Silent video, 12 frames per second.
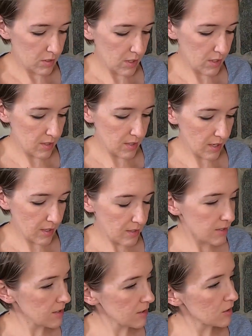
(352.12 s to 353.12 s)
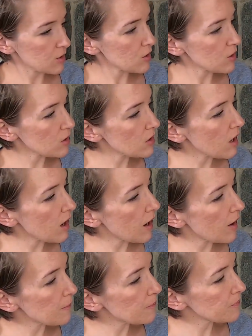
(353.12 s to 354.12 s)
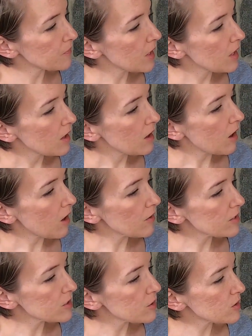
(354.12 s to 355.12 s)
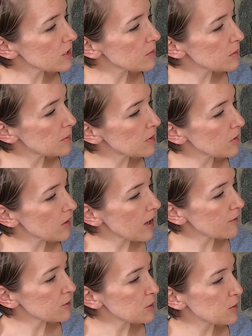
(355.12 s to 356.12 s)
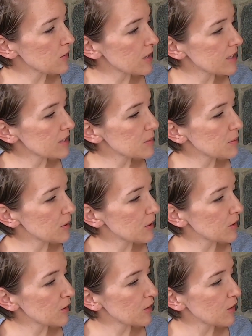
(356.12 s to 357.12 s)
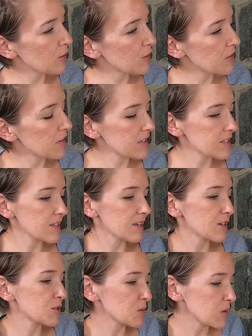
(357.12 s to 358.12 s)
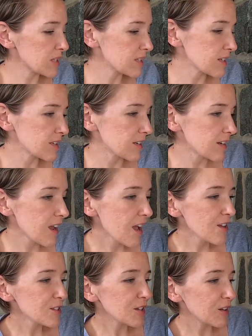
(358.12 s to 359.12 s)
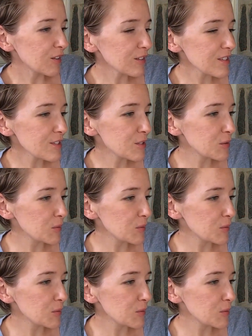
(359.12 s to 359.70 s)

It's a second signature. Um, all these notes can be peeled after you're ready to put your own things in. Enjoy, Cindy. So yeah, look at this